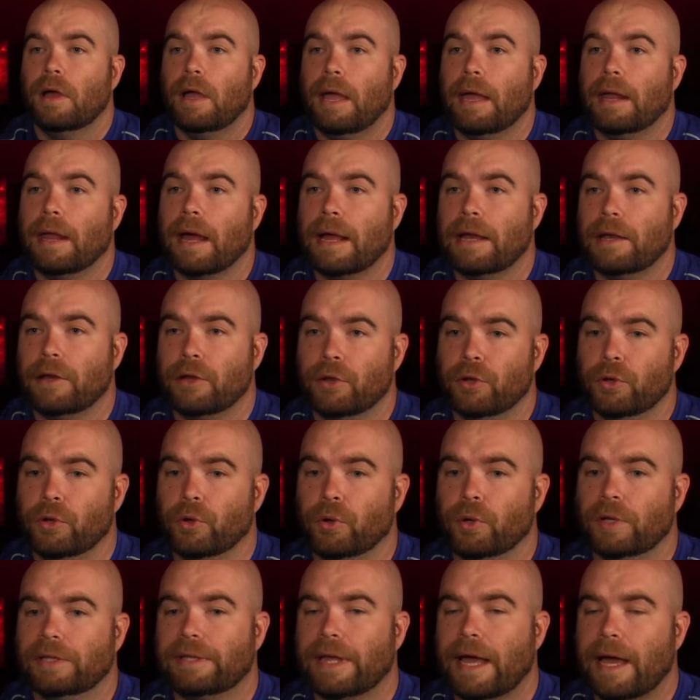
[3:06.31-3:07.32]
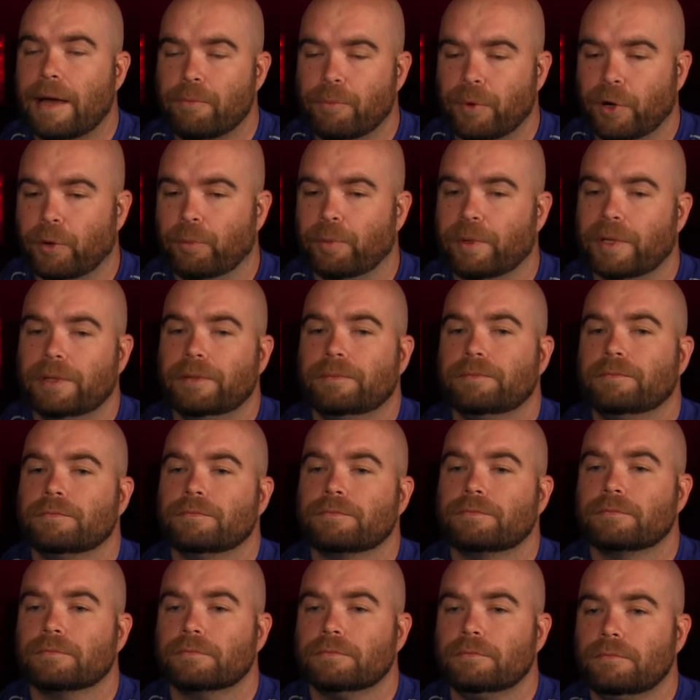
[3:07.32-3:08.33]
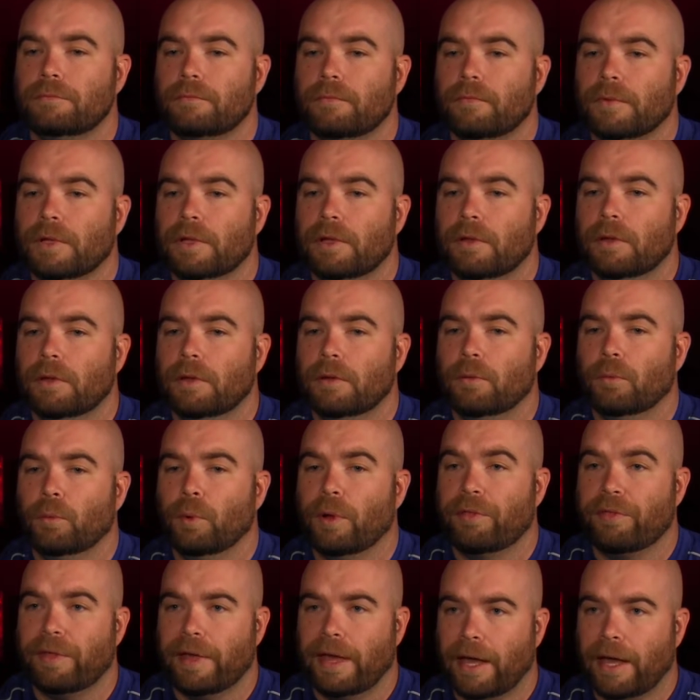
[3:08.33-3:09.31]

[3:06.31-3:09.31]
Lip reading: And I knew at that moment, with